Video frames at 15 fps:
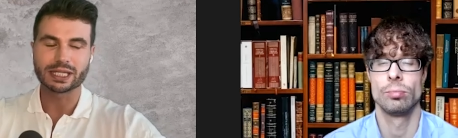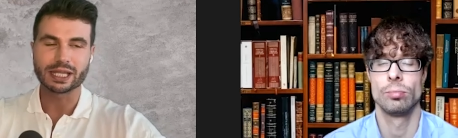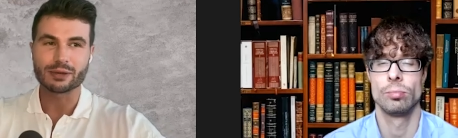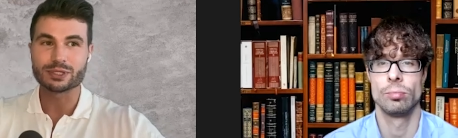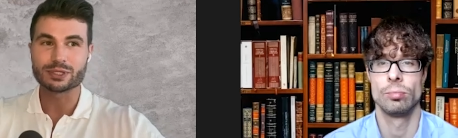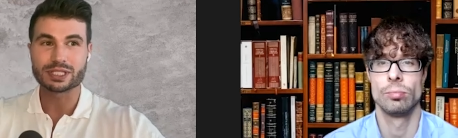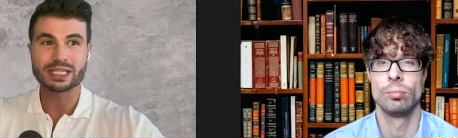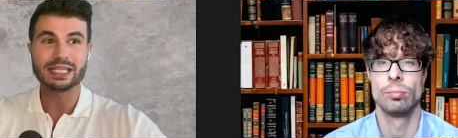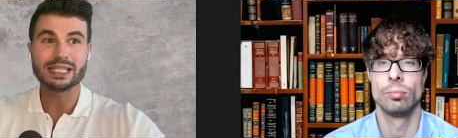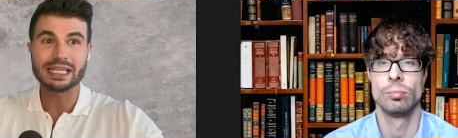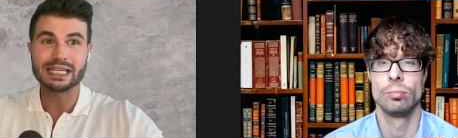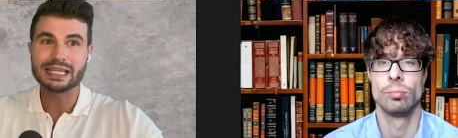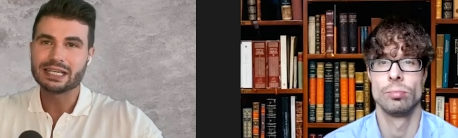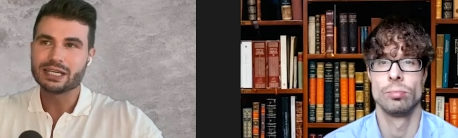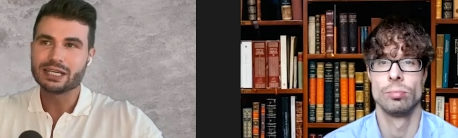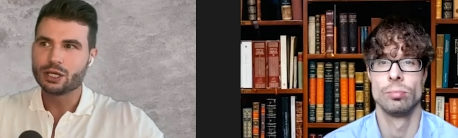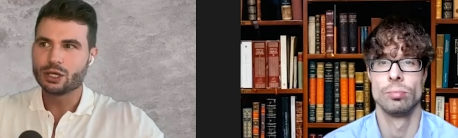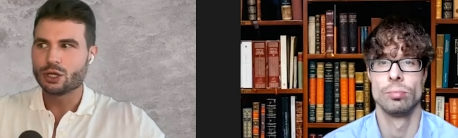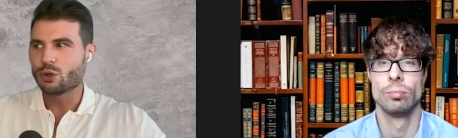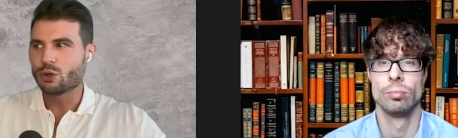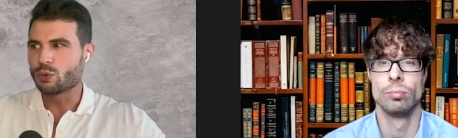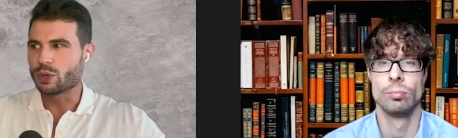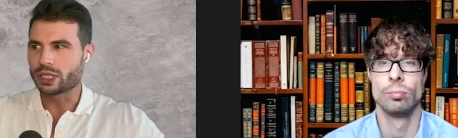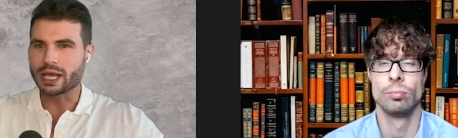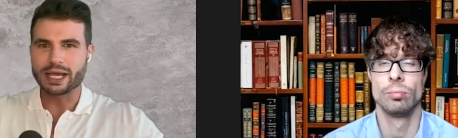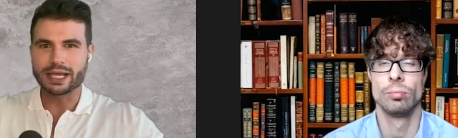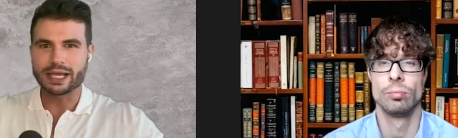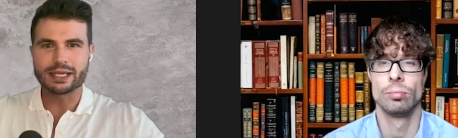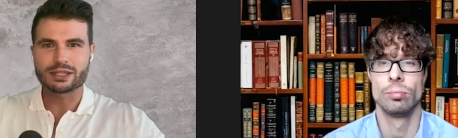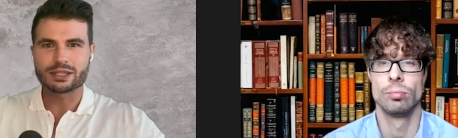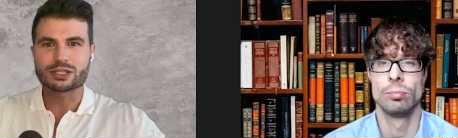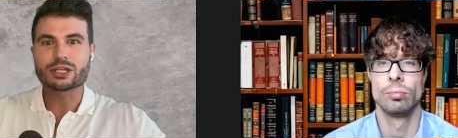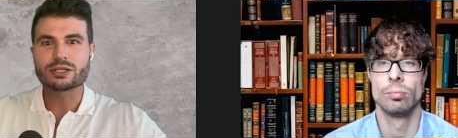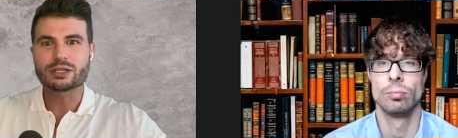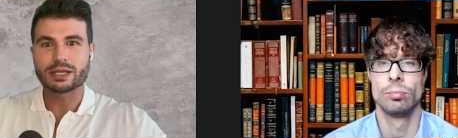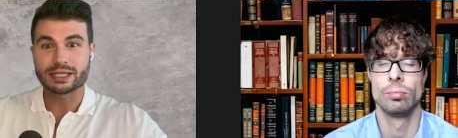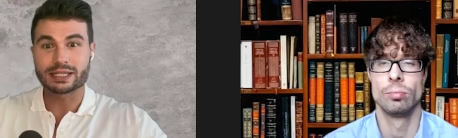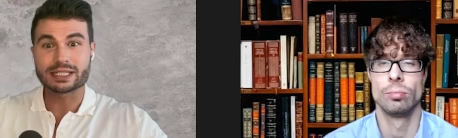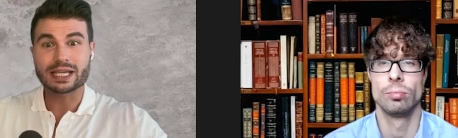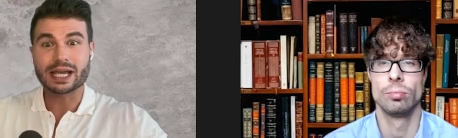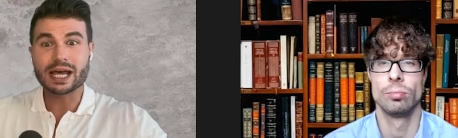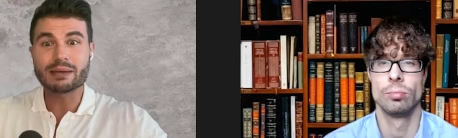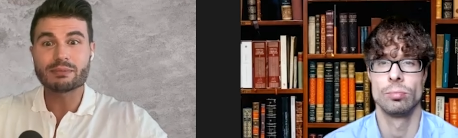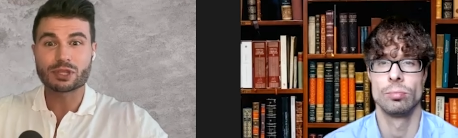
Speaker 1: And I was eating what I at the th- at the time